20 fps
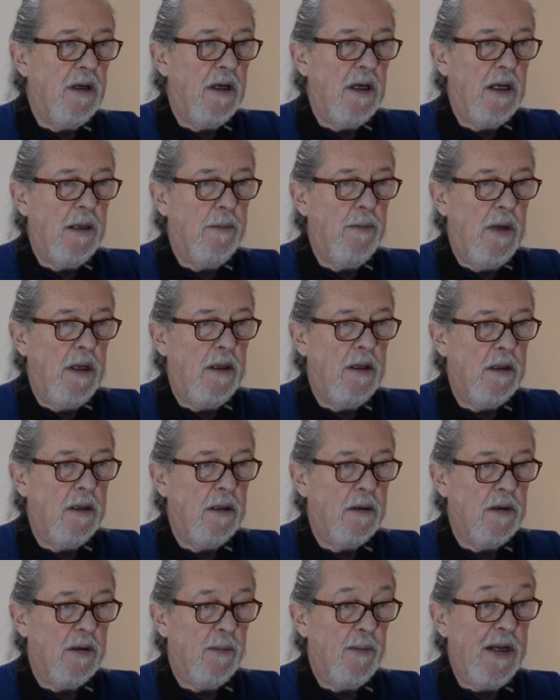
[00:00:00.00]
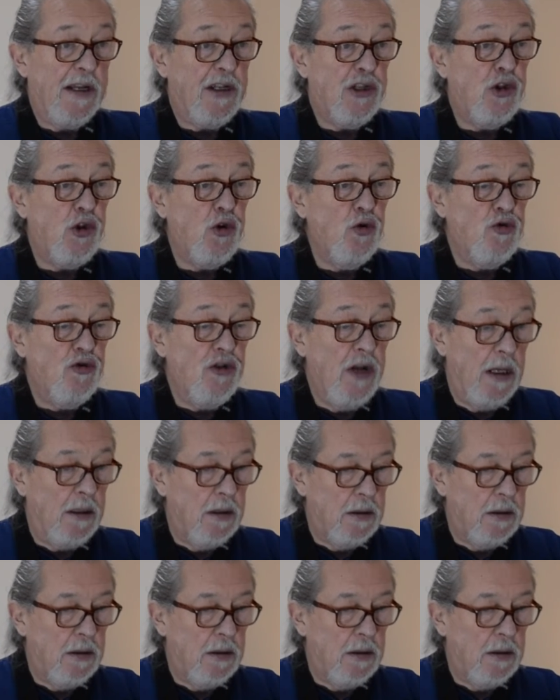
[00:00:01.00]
I'm going to play tune.